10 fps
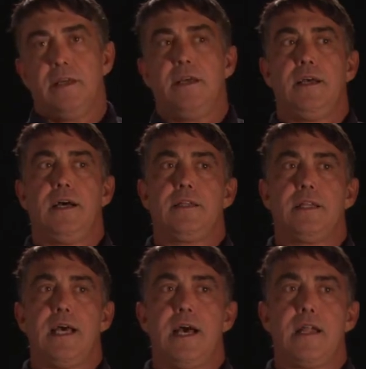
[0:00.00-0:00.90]

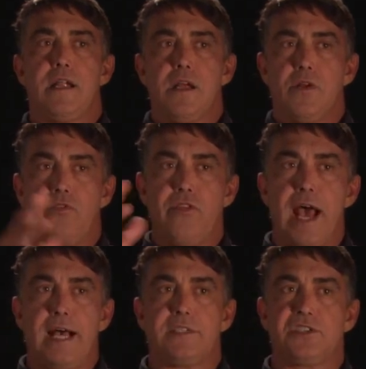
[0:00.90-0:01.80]
And then
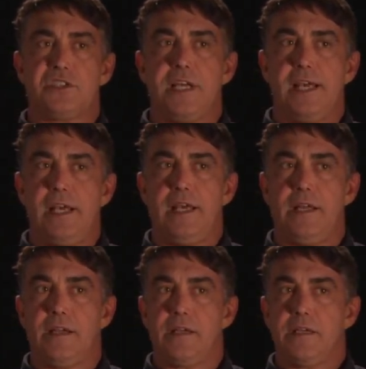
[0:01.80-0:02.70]
that
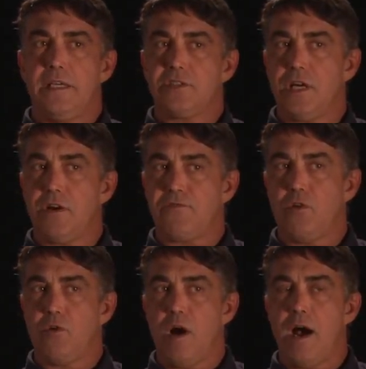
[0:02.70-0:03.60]
scene is there
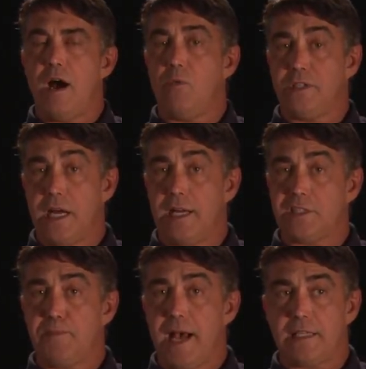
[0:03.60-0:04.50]
for a while, which I
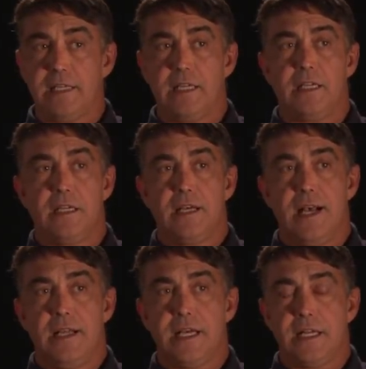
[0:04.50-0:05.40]
expected,
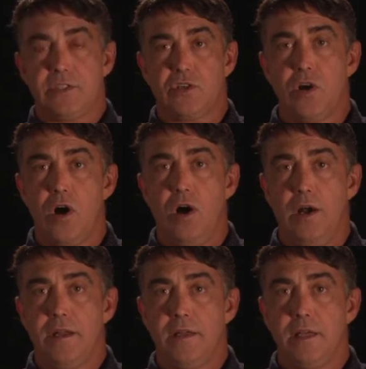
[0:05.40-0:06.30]
and then it's gone.
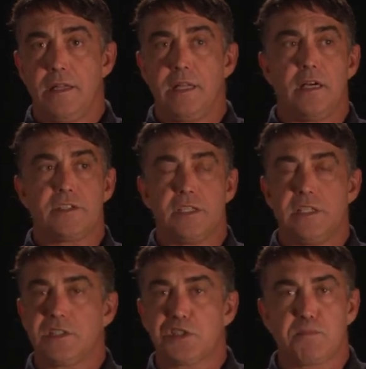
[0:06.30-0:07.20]
And then all of a sudden
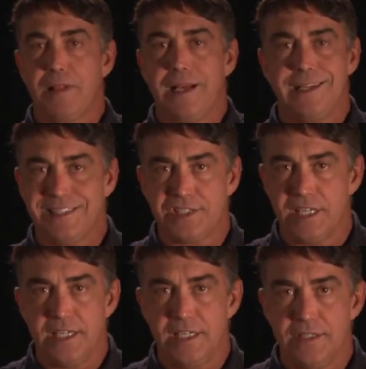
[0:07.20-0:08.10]
it's splendid
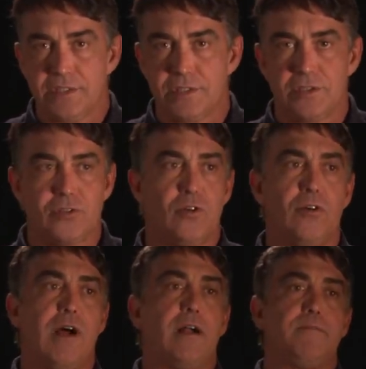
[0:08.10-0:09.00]
cities,
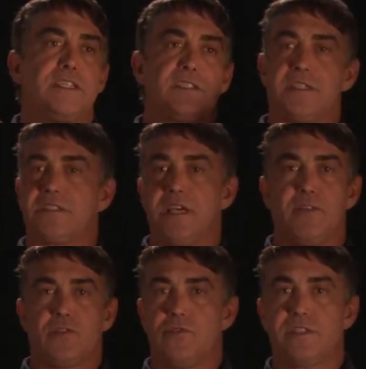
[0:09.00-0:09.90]
Deuteronomy 6,
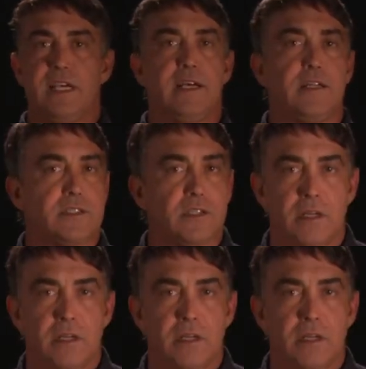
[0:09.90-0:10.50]
7 through 10.